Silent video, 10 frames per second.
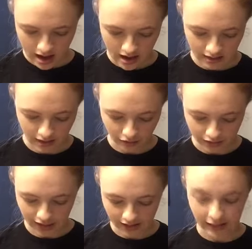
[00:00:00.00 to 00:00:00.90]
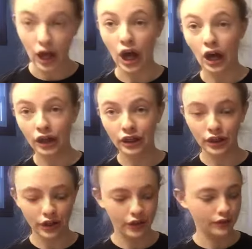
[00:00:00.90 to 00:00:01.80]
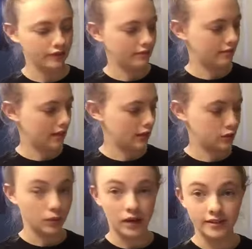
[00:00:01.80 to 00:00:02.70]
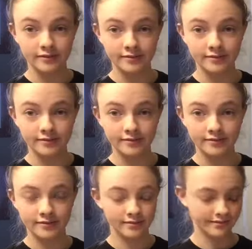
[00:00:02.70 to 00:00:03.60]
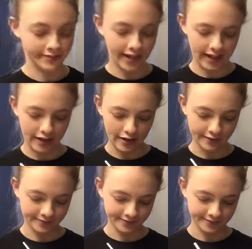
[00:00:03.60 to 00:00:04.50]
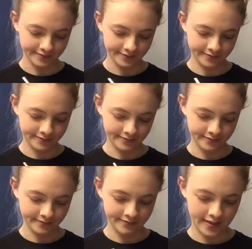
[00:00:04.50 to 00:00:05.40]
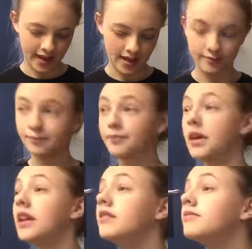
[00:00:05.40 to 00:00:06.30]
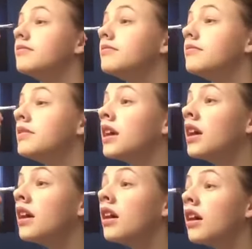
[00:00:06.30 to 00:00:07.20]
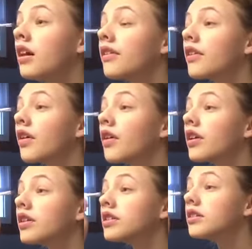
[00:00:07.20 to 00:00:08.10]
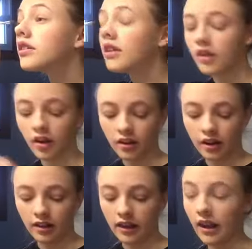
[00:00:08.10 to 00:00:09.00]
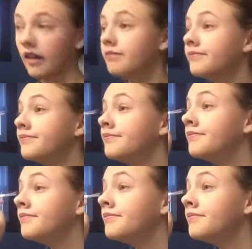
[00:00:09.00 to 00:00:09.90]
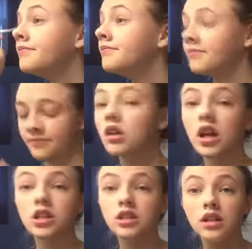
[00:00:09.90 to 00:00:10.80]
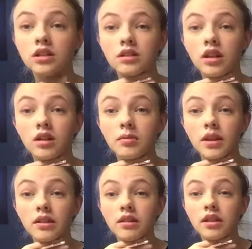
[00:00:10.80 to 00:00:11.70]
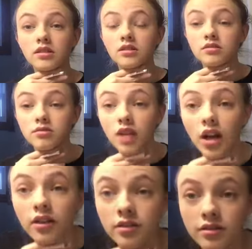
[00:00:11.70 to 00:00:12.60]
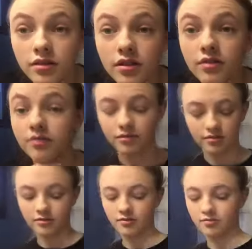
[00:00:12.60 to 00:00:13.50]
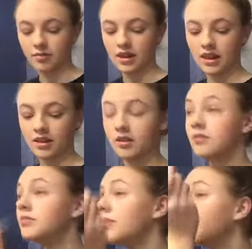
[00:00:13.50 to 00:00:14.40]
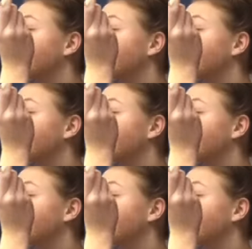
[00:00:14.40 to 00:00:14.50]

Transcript: And then I'll take this one, right here. And put it in the corner just to darken it. It doesn't end up like this dark by the end, but